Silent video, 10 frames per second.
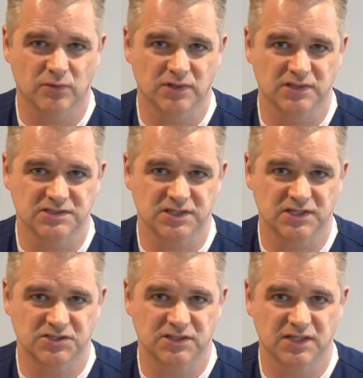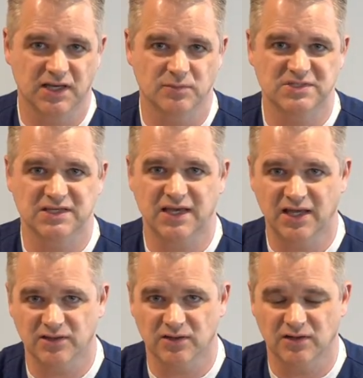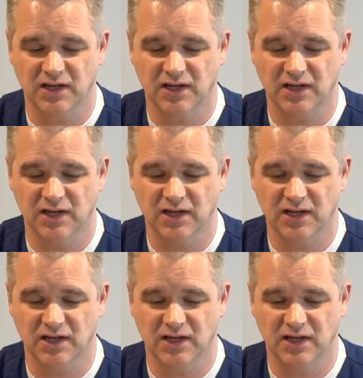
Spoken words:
Organization came together,